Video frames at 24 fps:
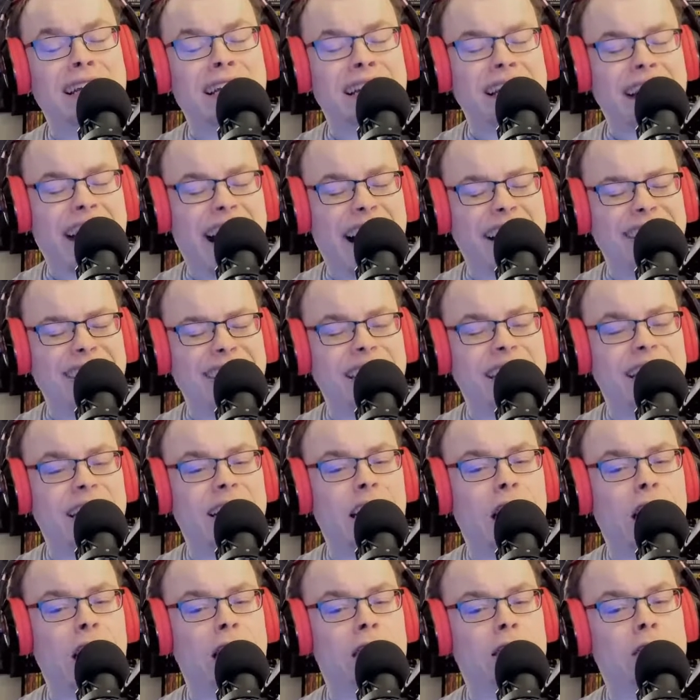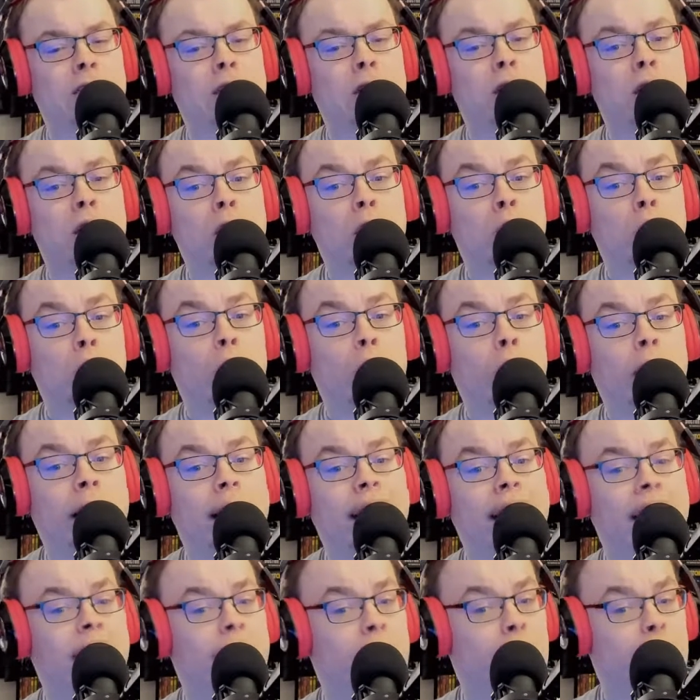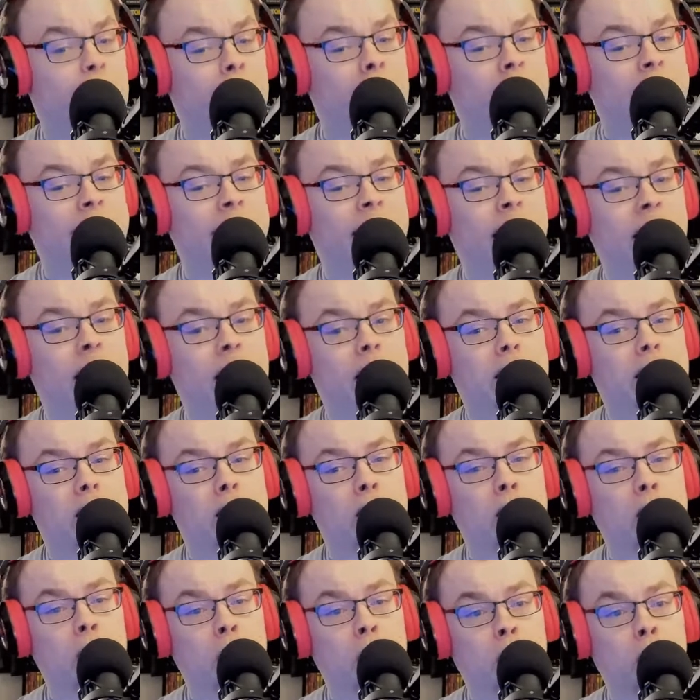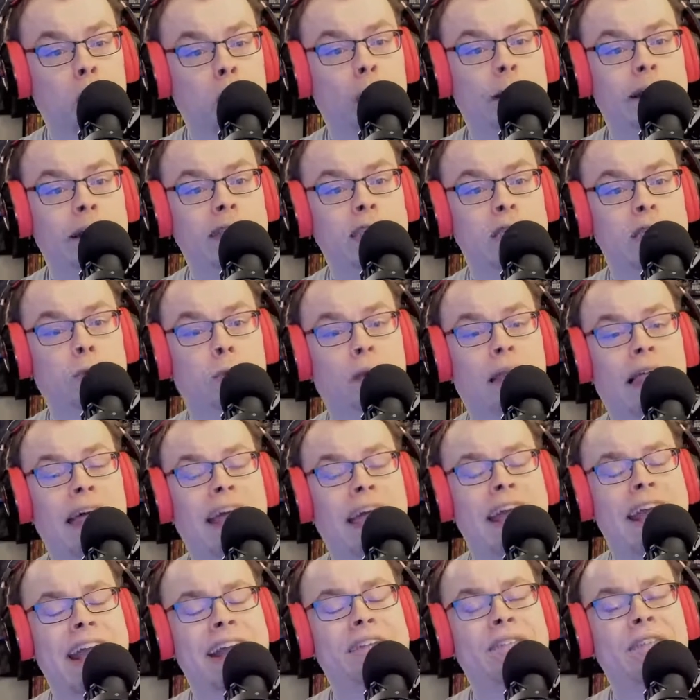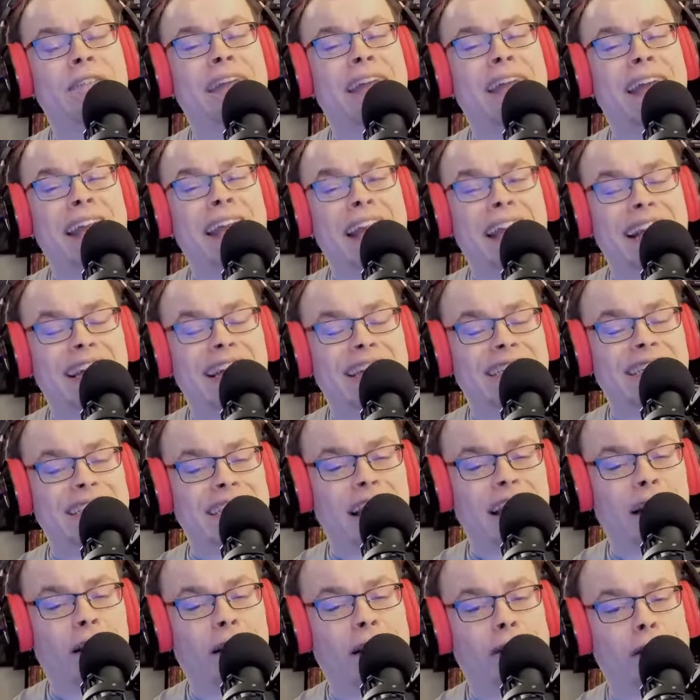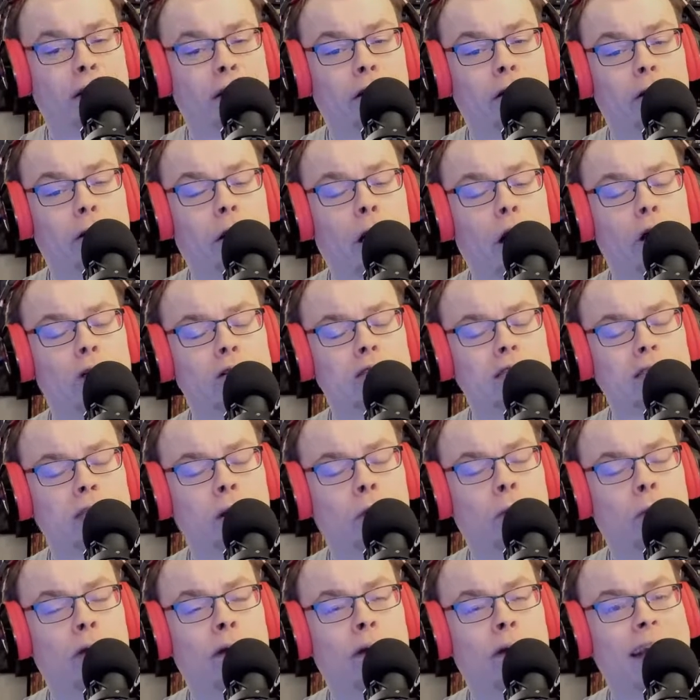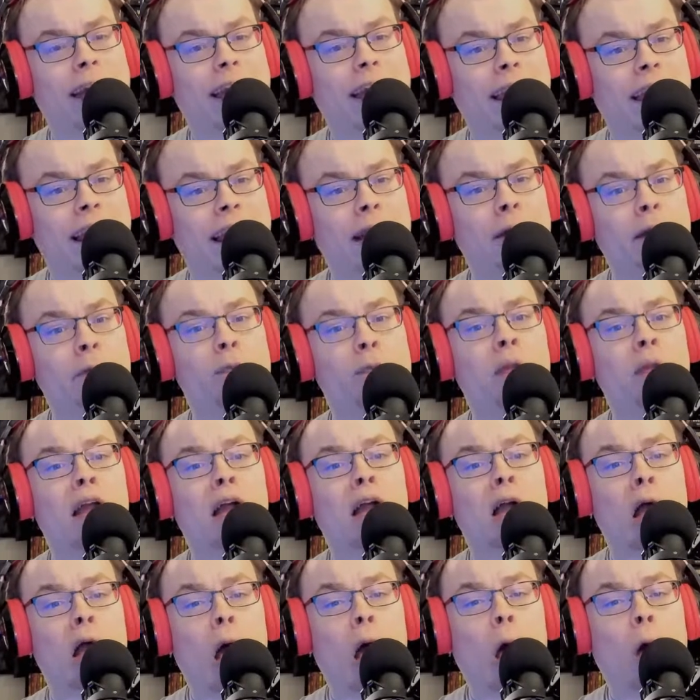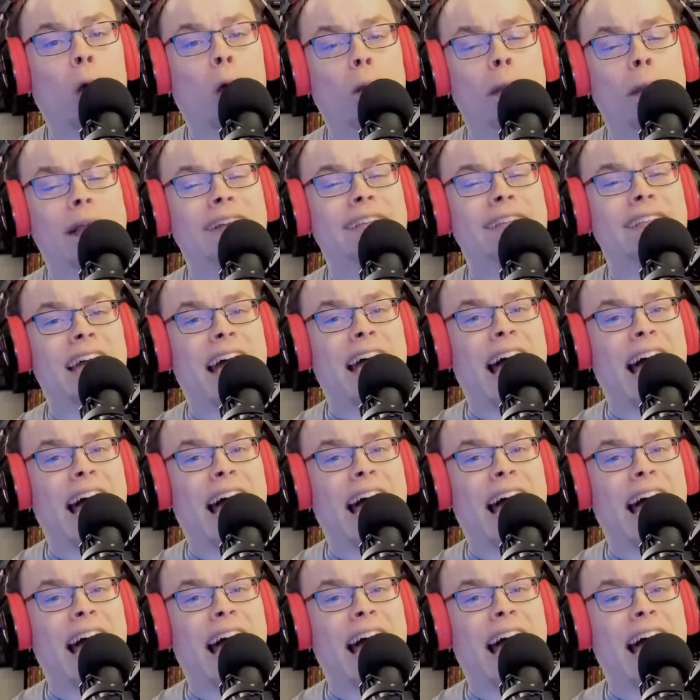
Cassidy does what he usually does, which is play his character oh so brilliantly, only to